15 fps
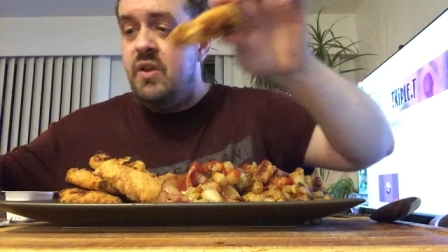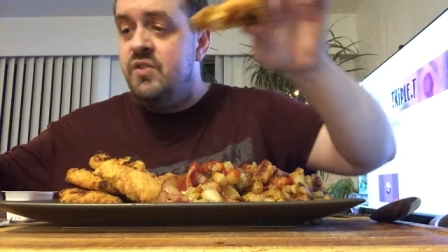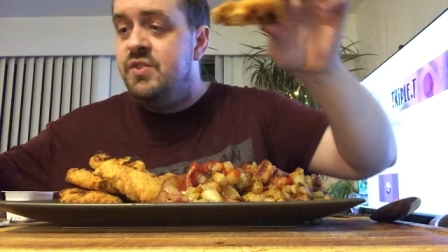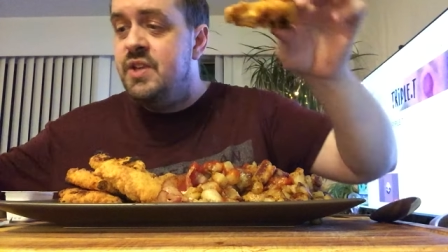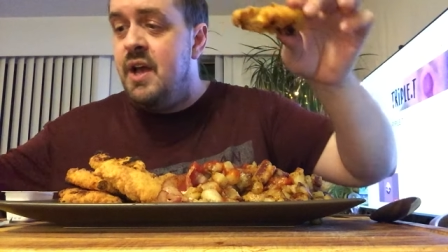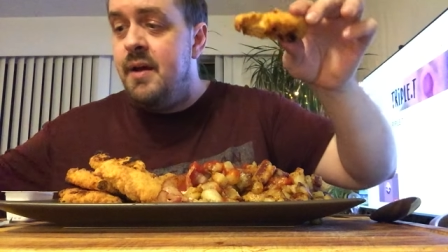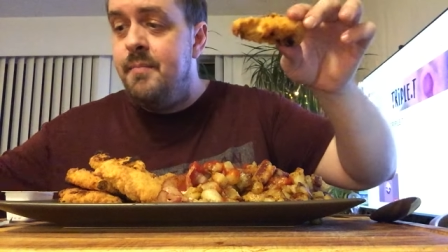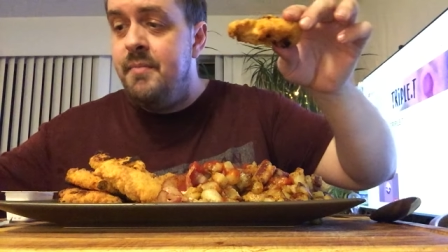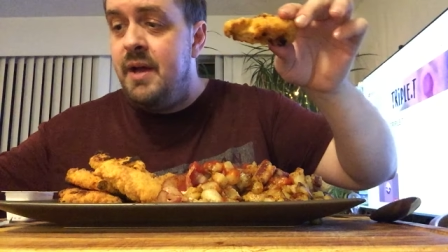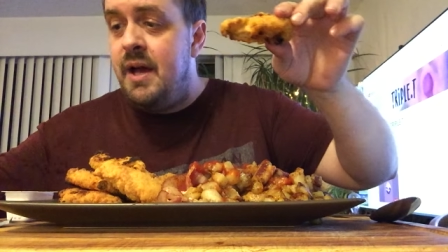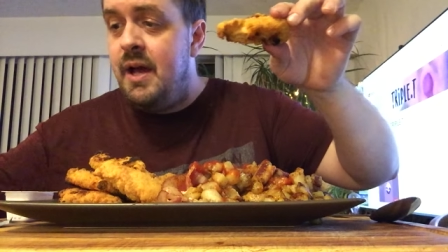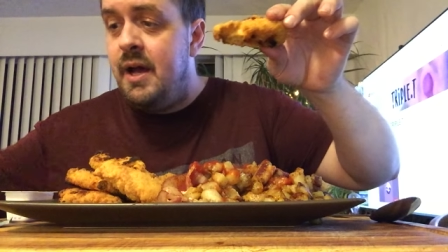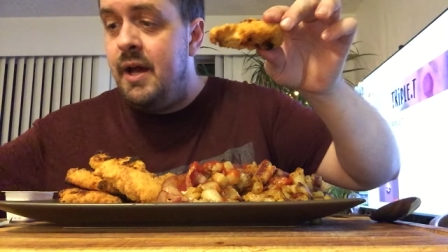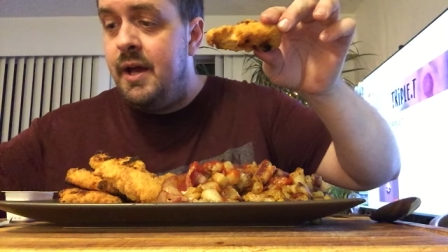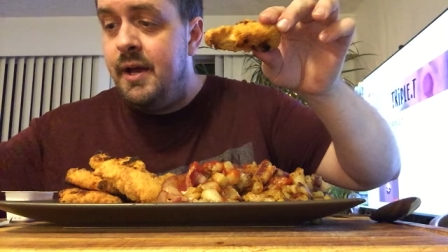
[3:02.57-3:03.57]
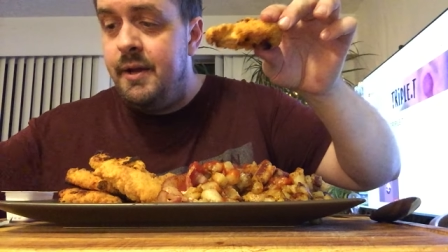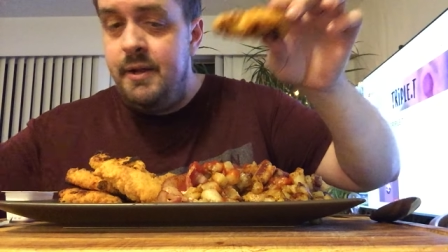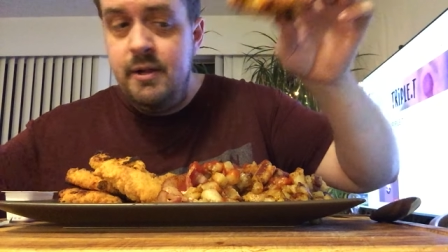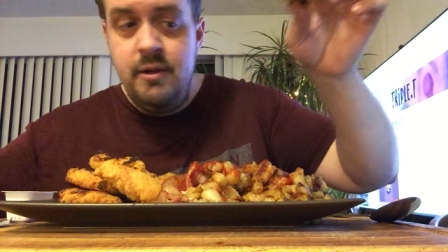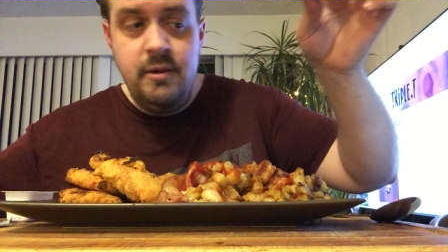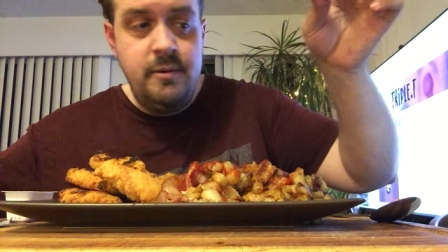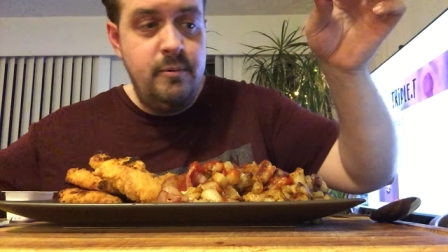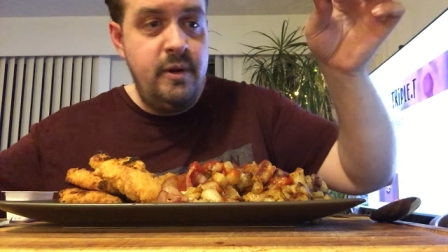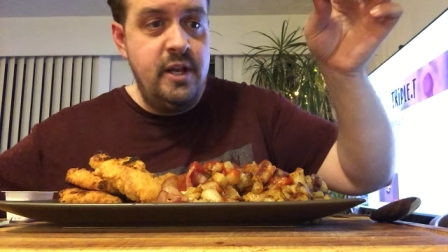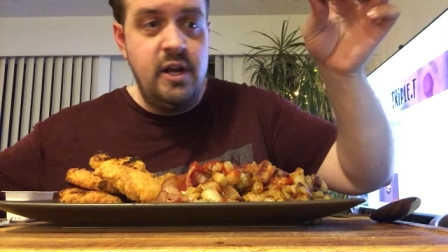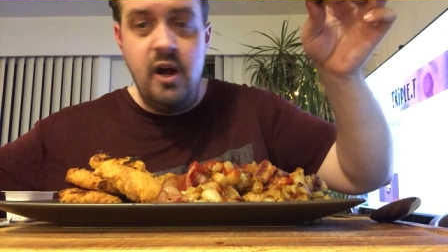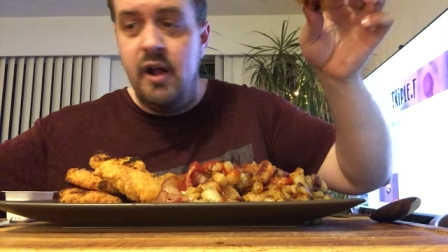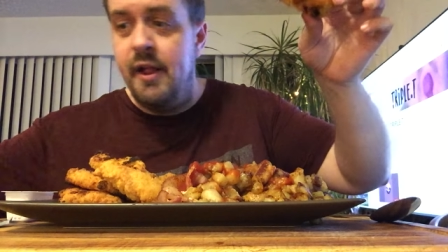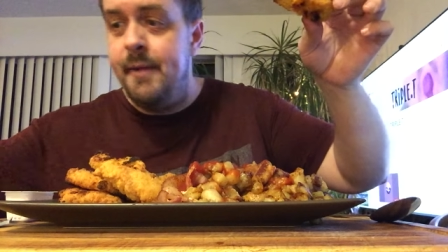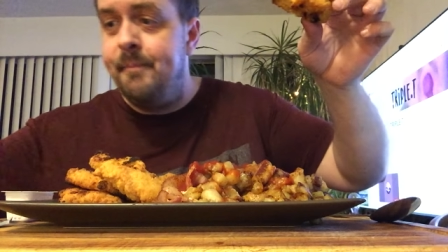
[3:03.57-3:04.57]
some uh, what do
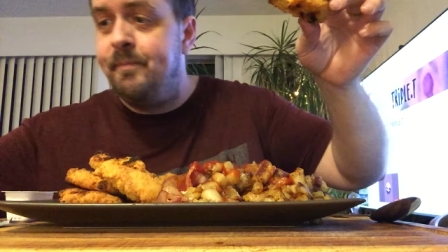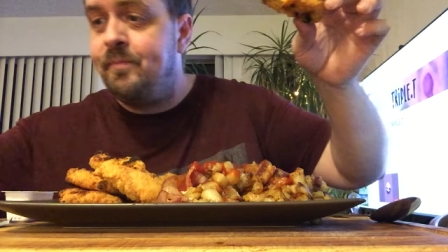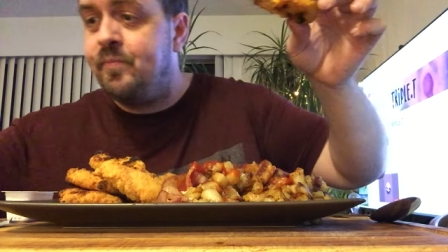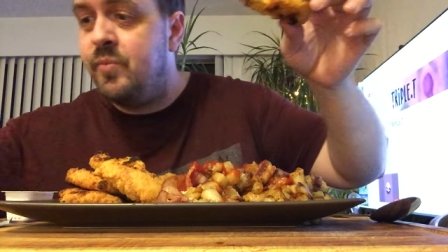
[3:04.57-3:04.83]
you call it?